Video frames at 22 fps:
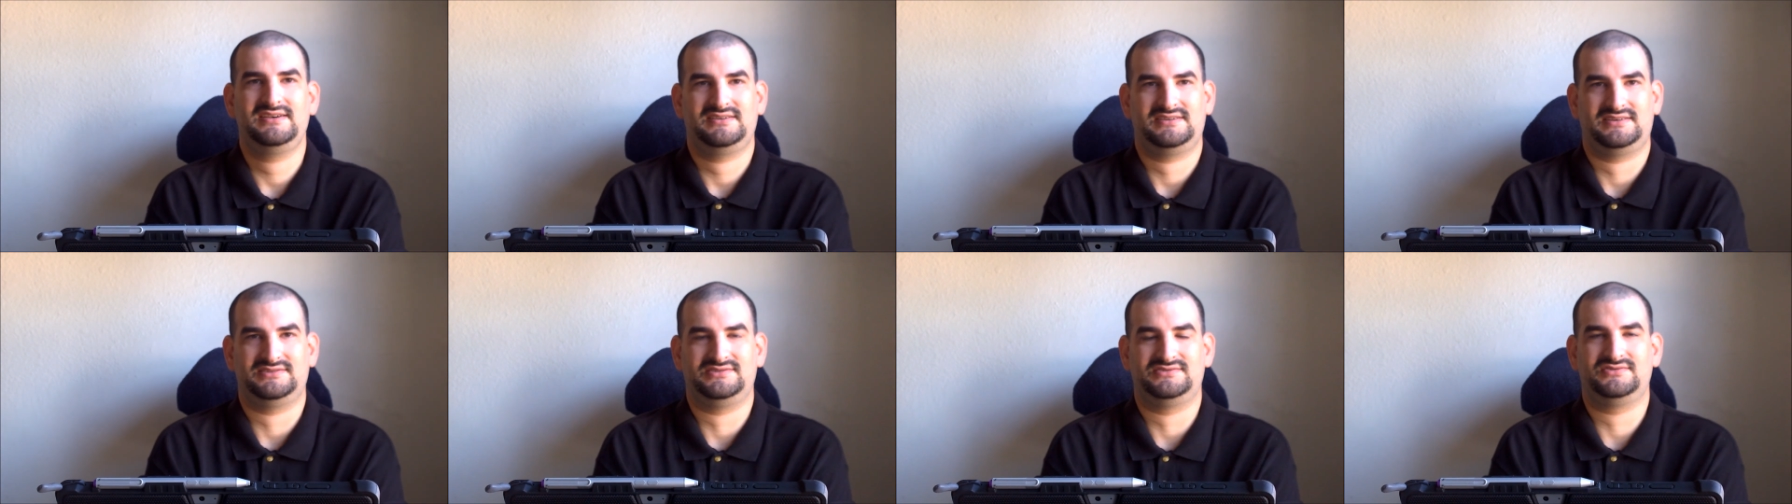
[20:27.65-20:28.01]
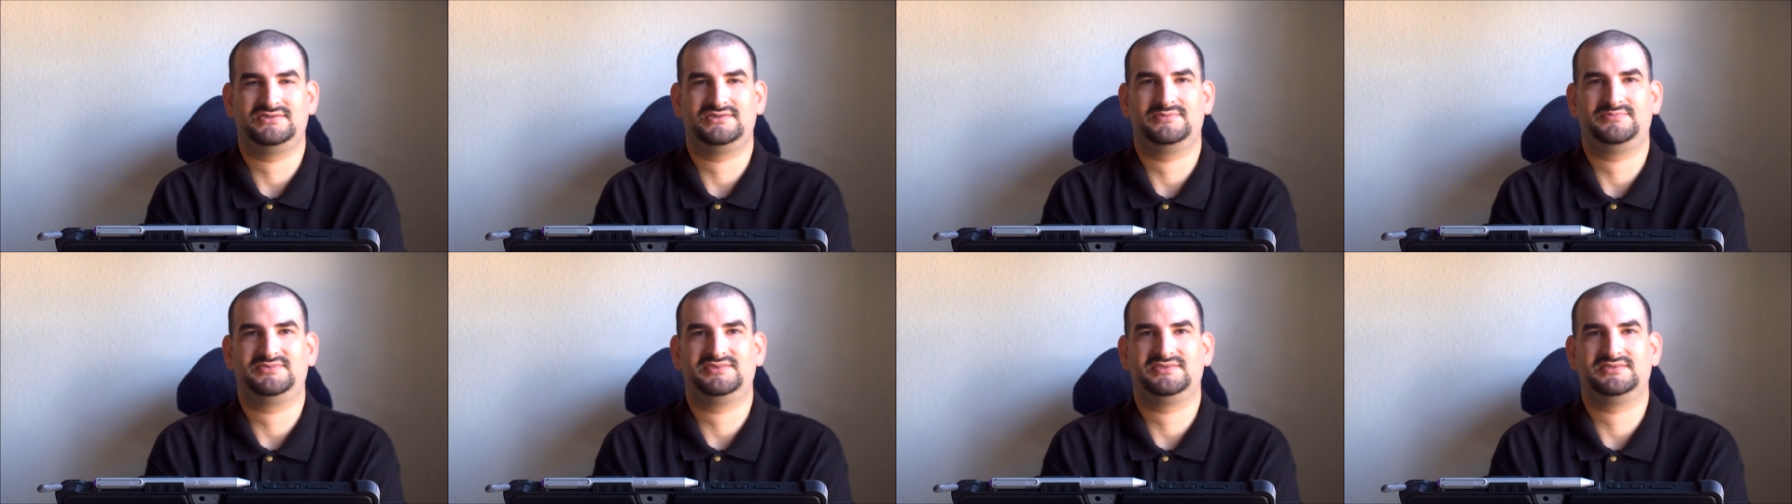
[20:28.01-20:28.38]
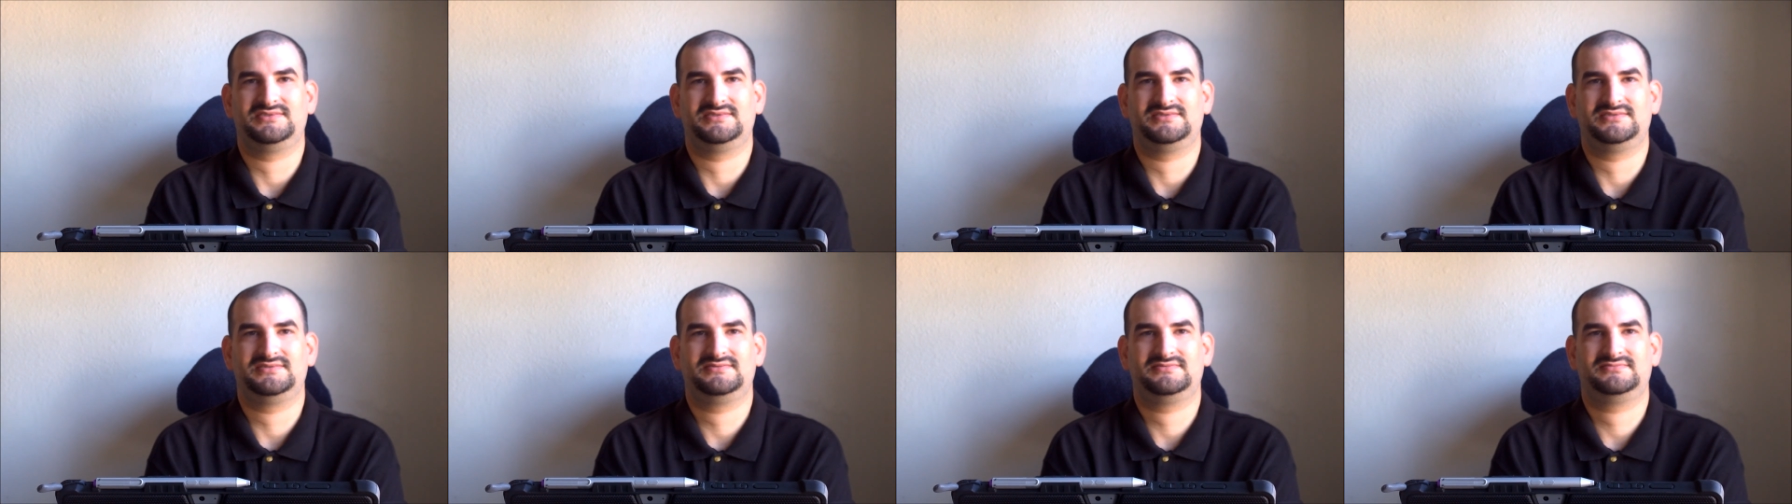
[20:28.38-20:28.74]
I do hope
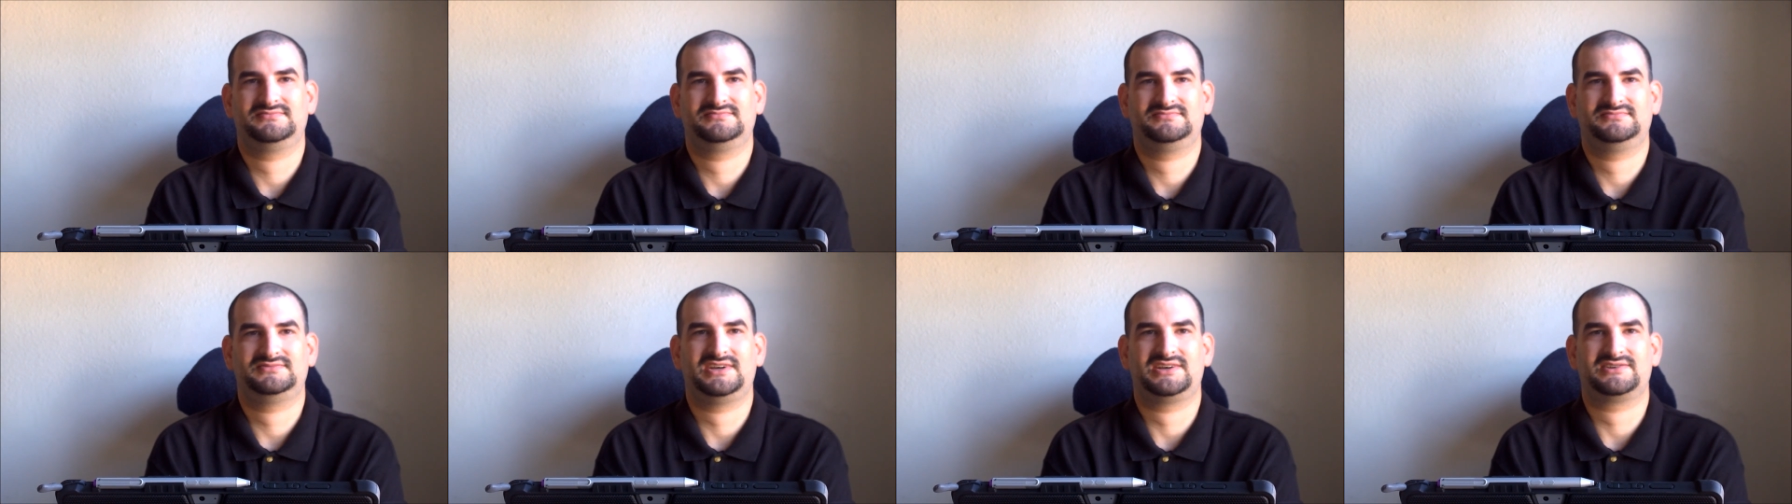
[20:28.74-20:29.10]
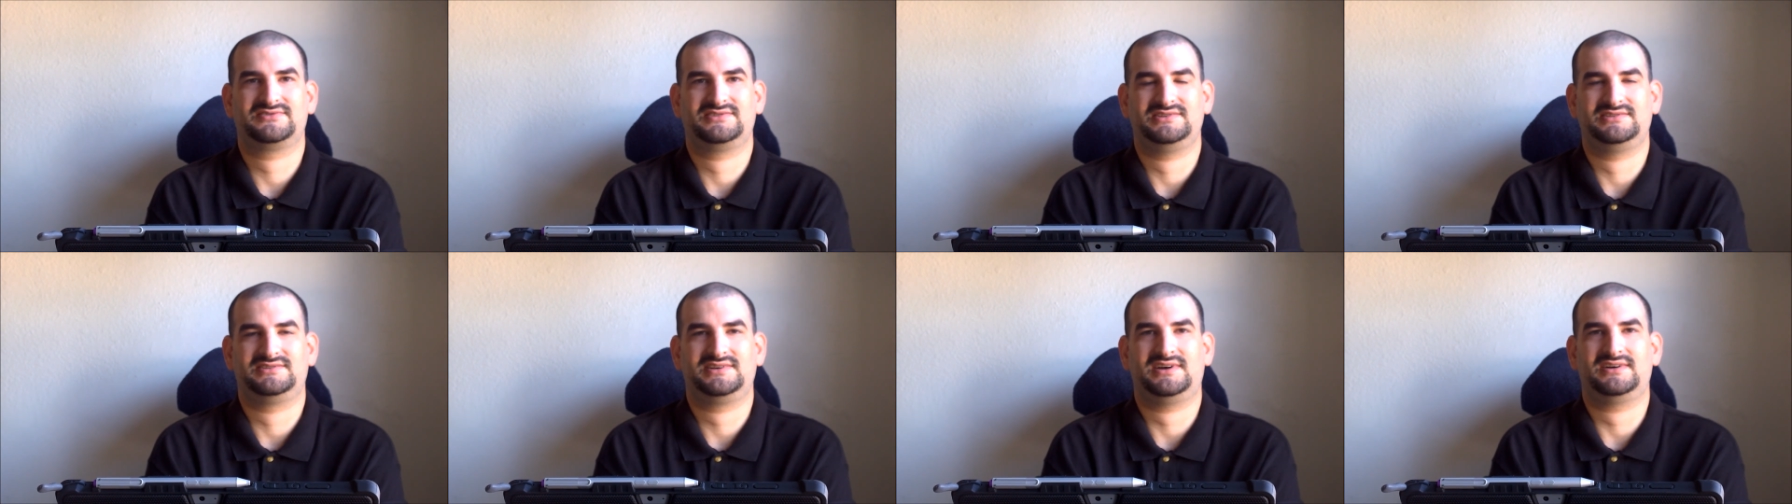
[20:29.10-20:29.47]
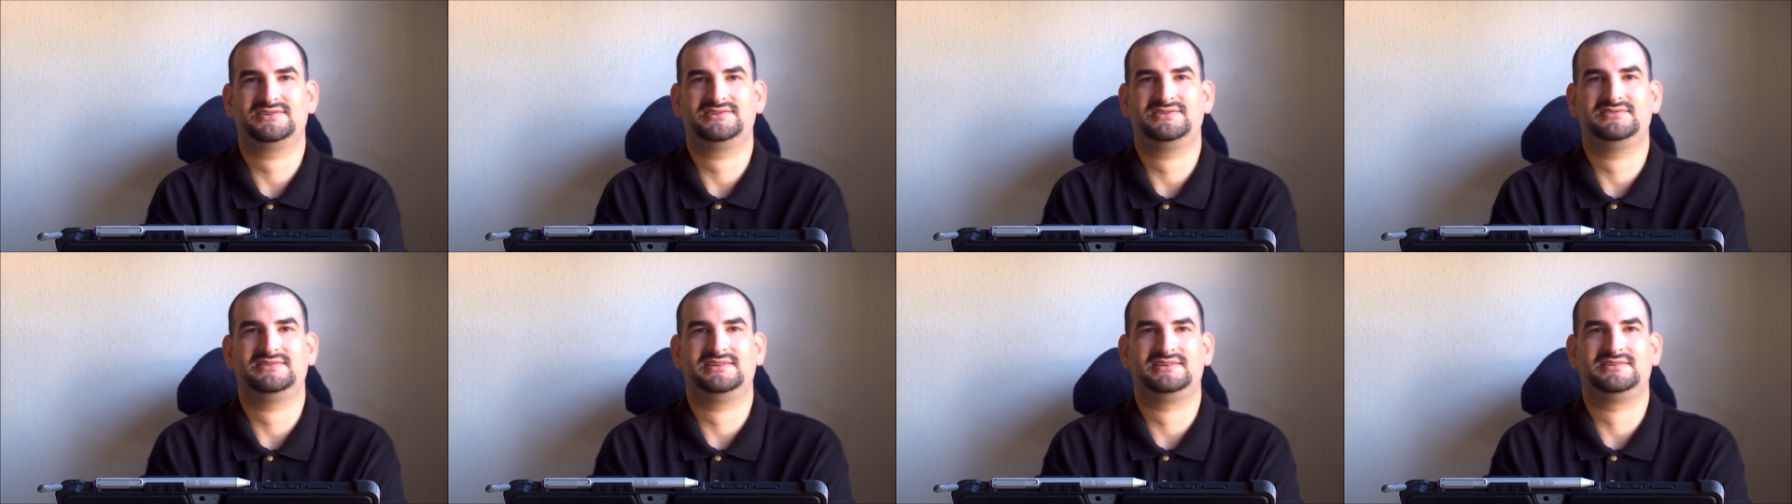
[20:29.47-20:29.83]
to actually
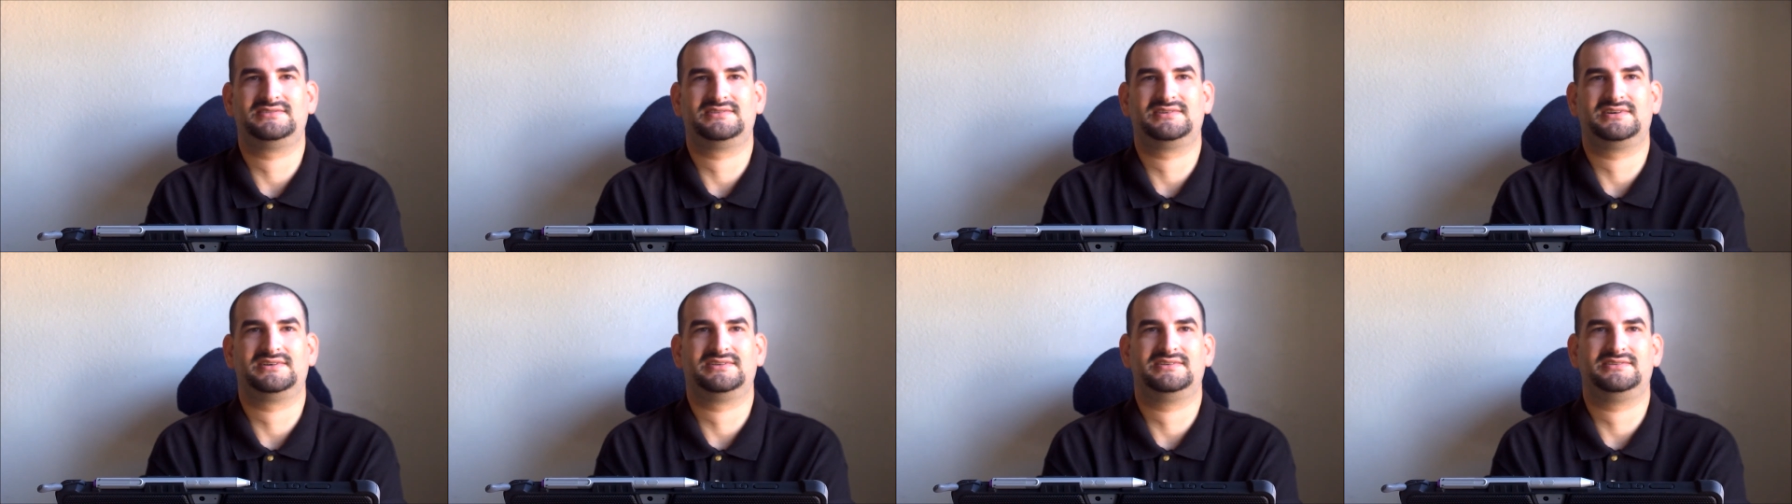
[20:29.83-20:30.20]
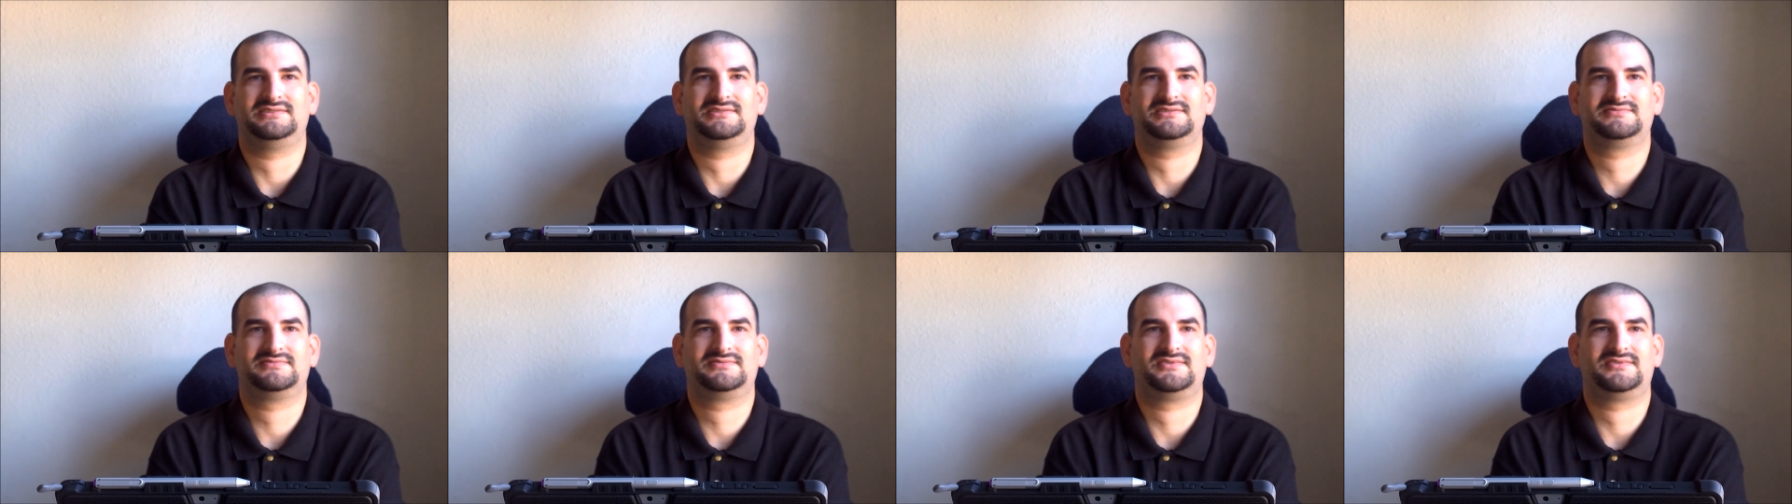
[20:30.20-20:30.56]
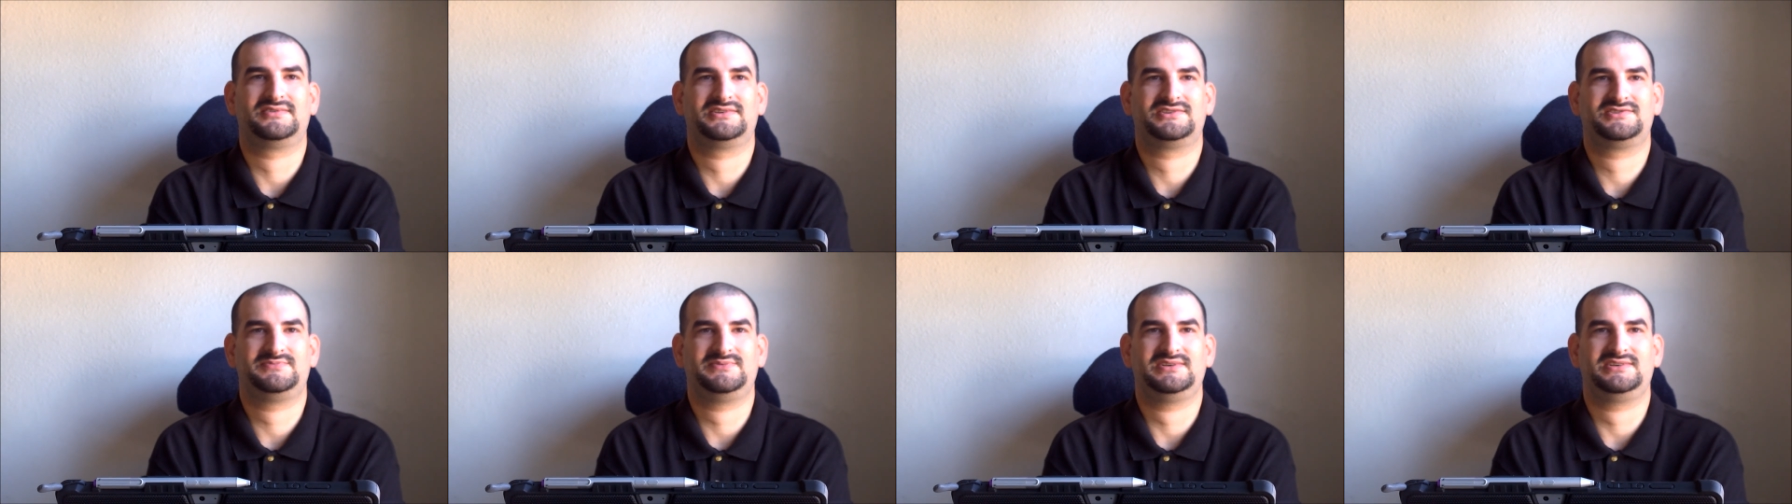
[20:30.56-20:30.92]
talk to you later on and look
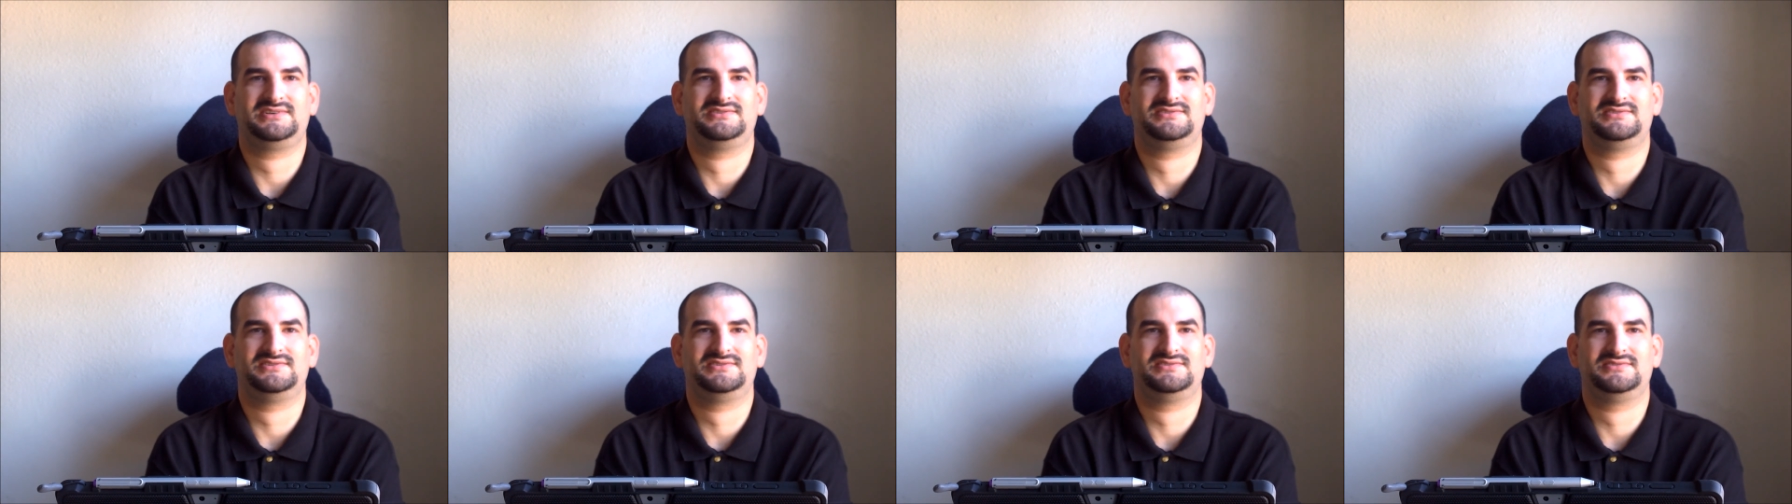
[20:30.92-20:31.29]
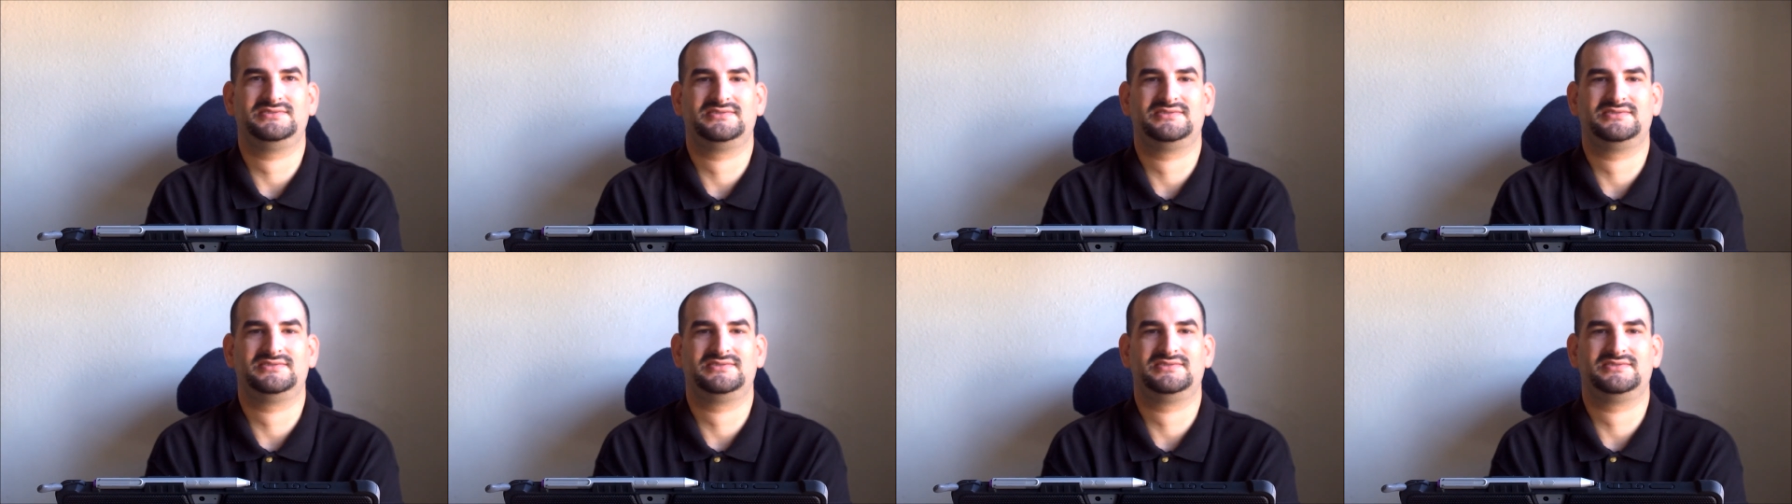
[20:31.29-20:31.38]
forward to speaking to you.